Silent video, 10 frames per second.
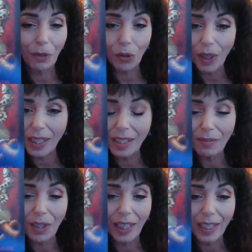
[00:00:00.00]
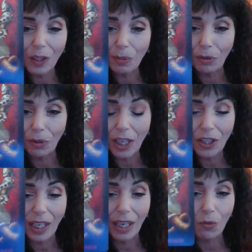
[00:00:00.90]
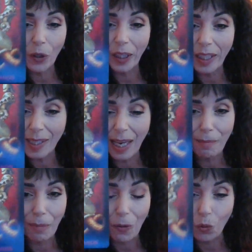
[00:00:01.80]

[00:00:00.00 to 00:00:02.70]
creativity, inspiration, a real excitement,